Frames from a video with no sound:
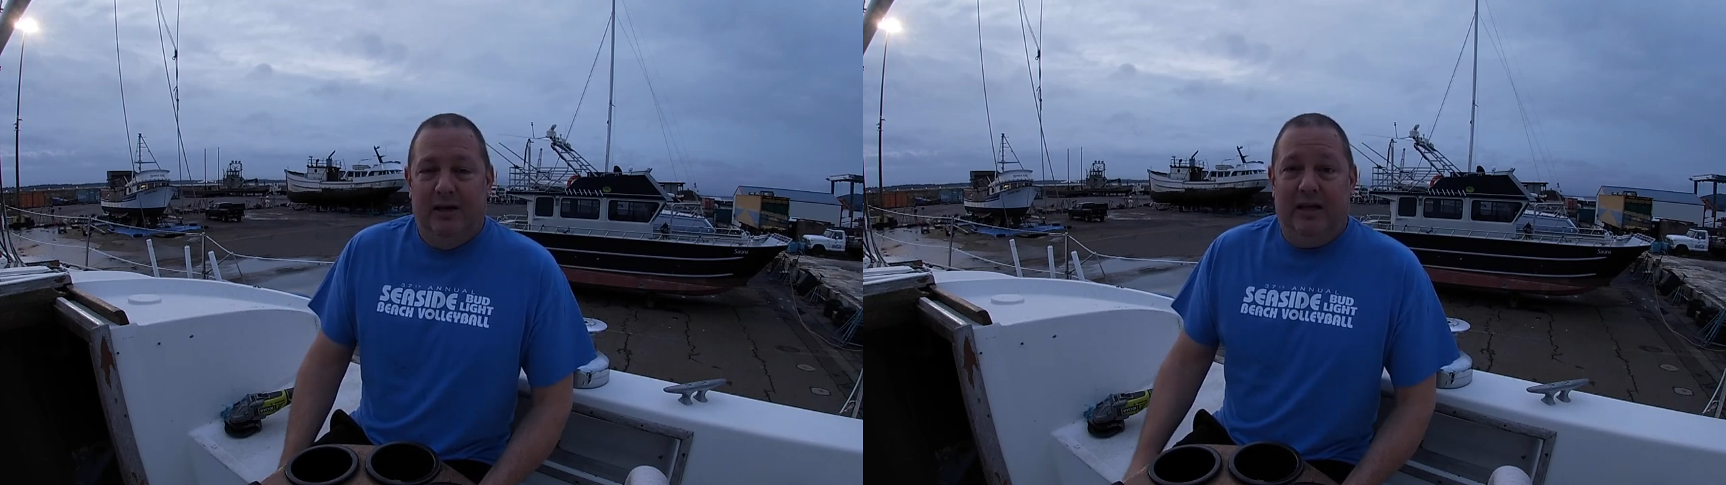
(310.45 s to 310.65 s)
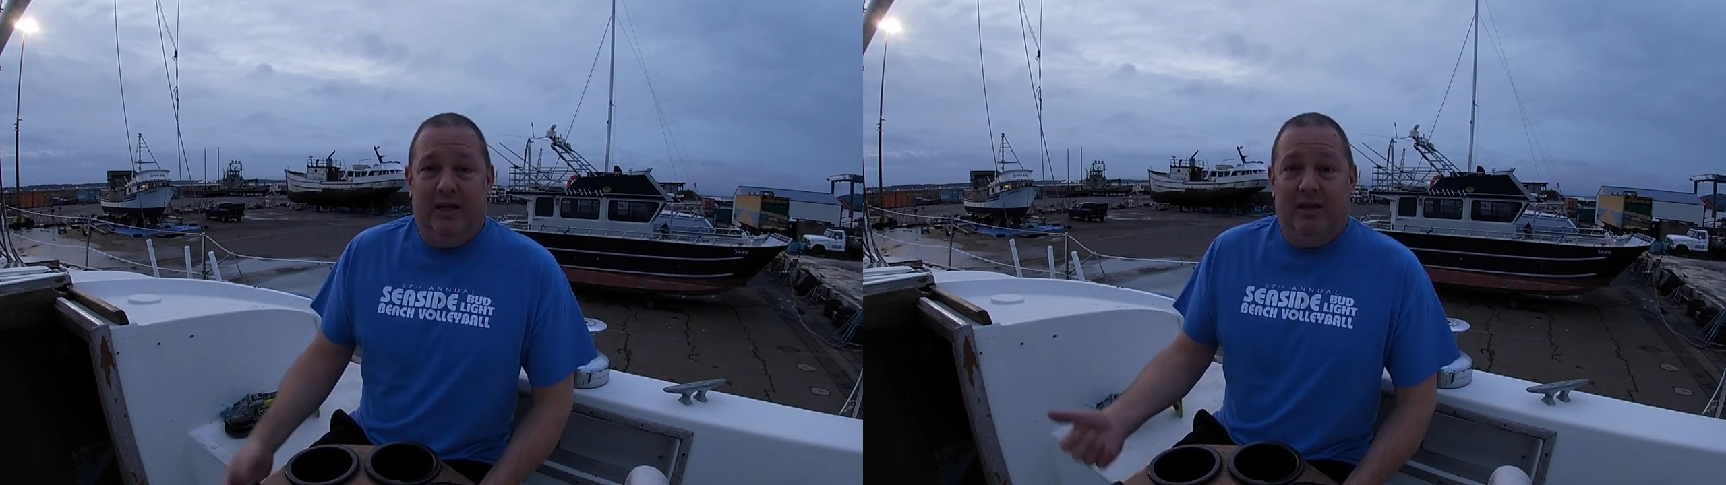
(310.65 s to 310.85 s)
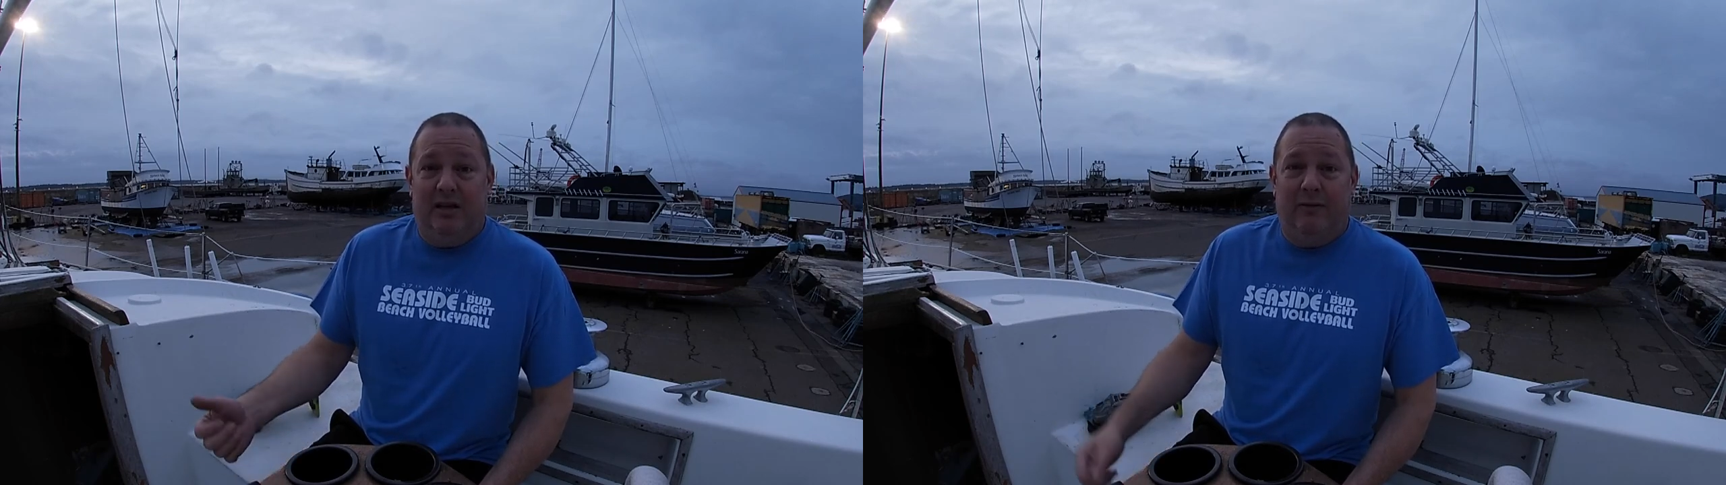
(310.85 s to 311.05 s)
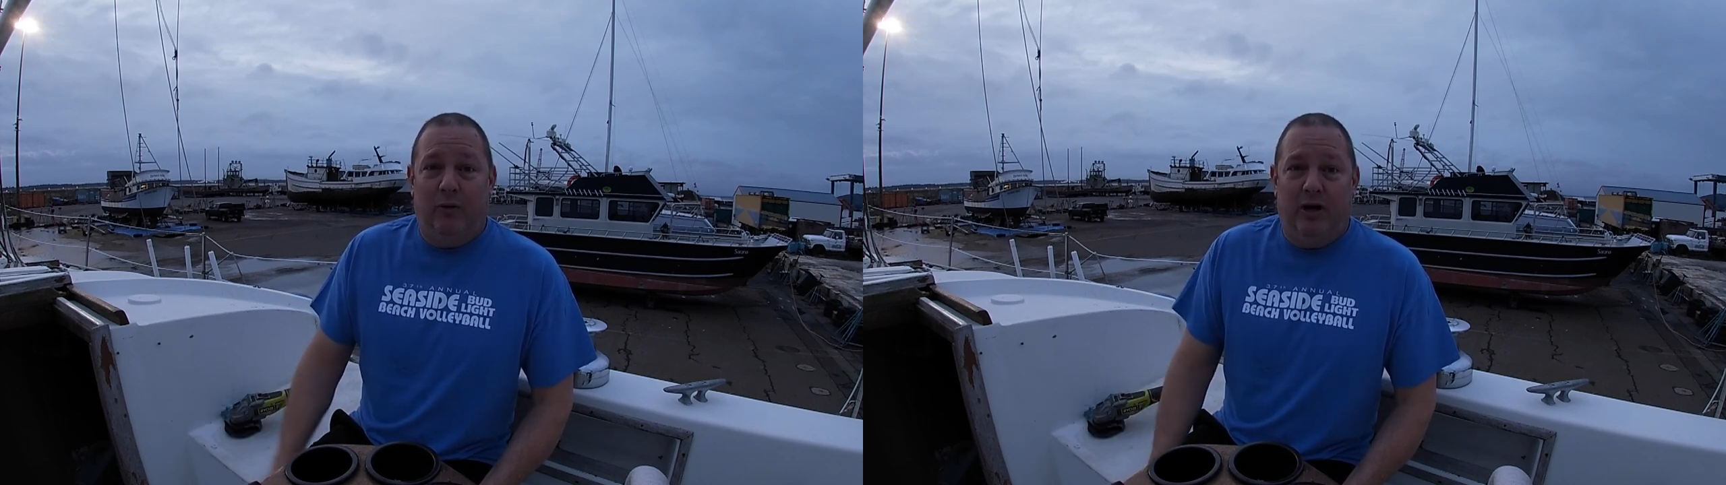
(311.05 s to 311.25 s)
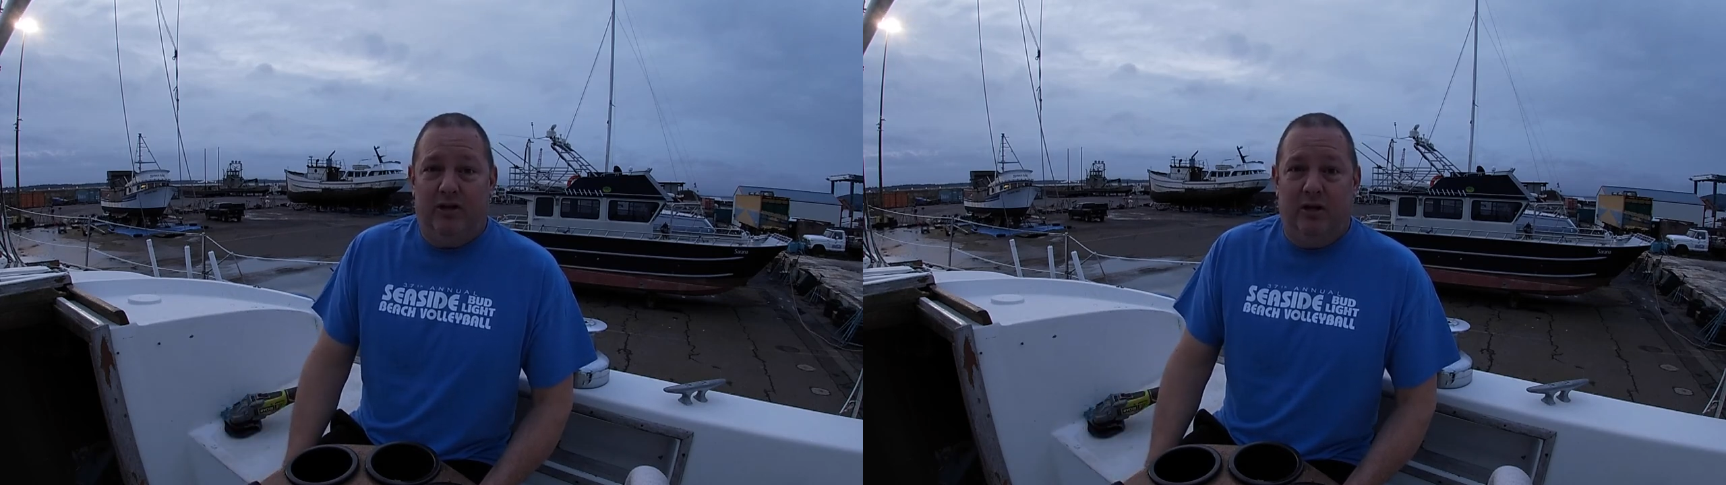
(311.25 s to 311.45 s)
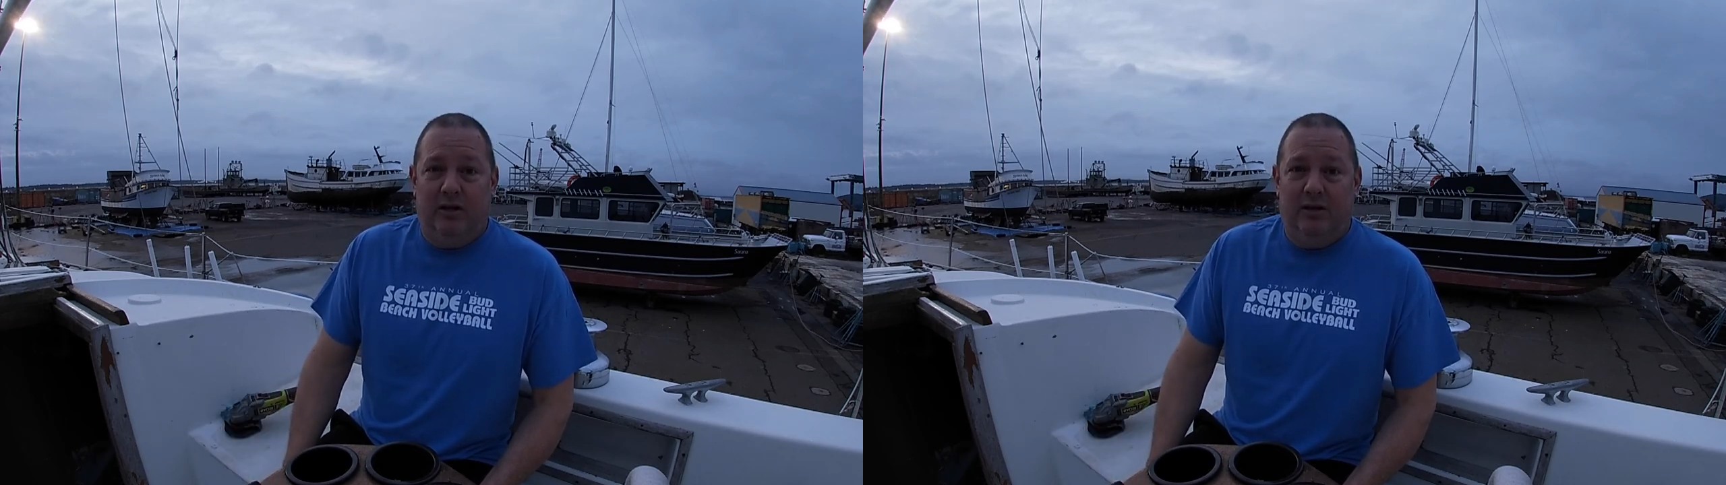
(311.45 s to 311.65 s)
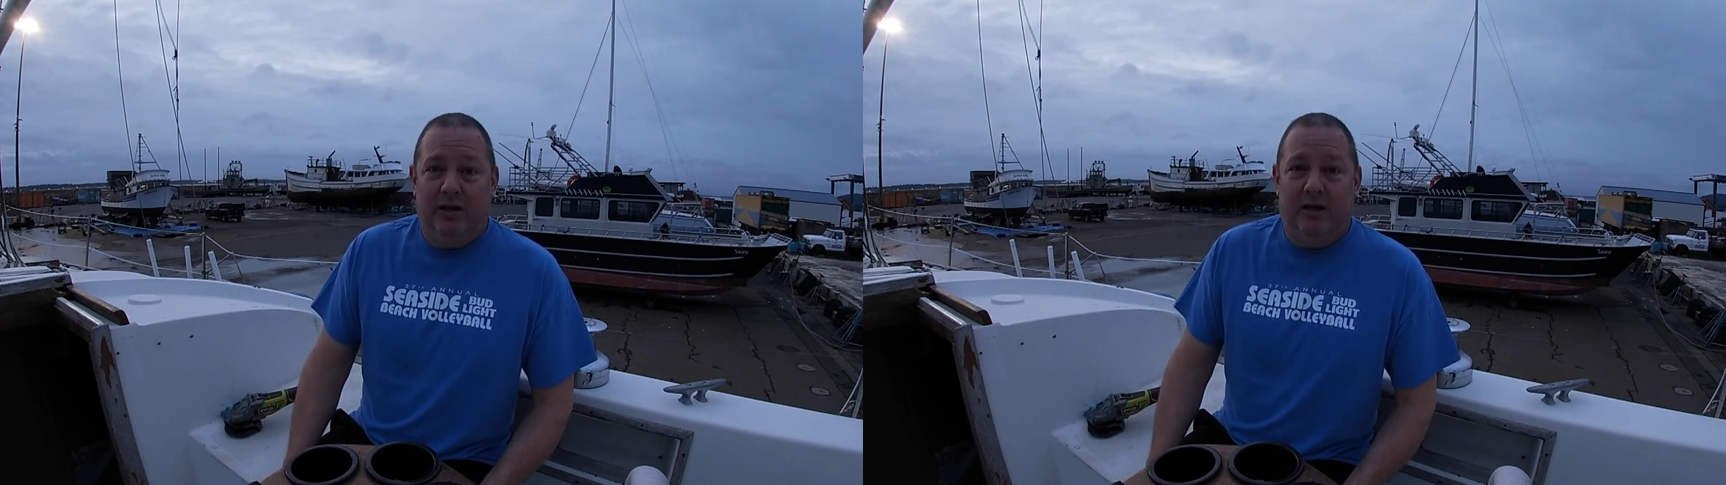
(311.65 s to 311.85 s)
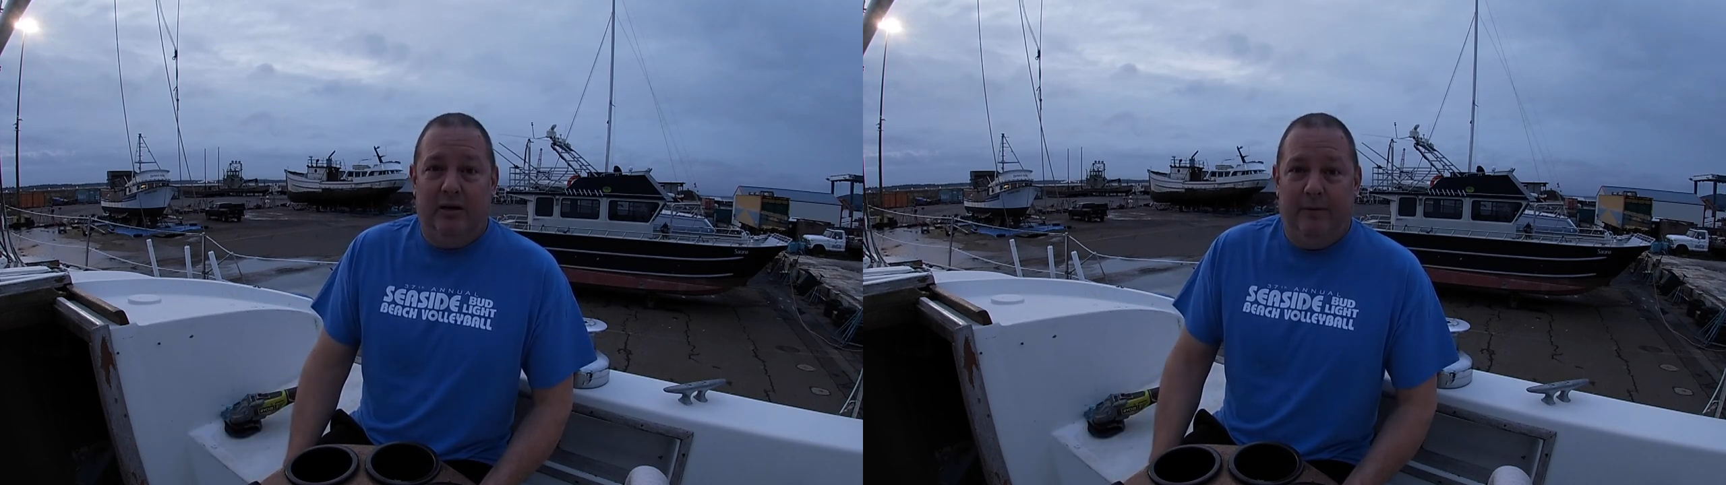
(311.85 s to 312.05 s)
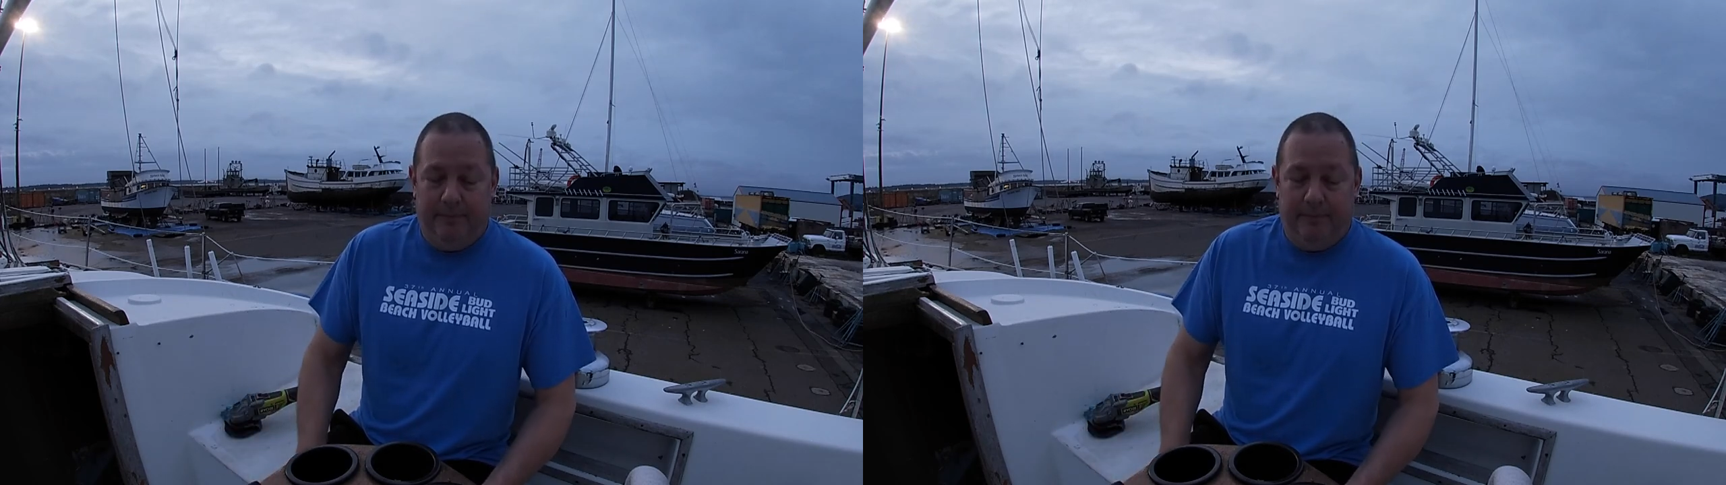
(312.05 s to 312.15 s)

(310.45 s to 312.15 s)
Again, thanks for watching. Take care.